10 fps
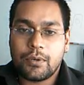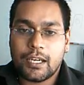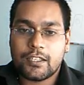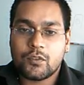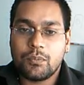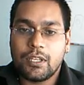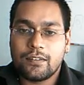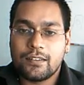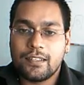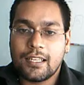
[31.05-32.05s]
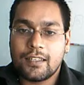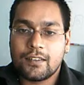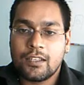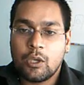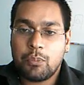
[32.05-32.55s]
practice medicine, that
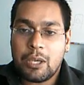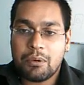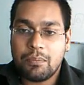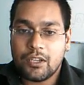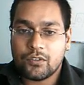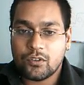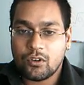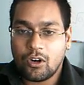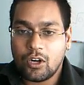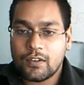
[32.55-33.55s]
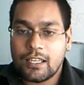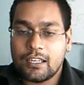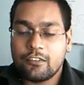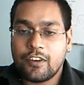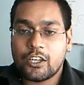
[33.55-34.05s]
is paper-based records, and
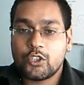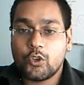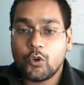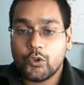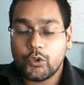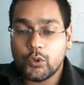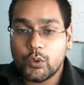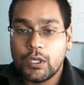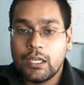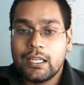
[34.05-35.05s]
in fact show you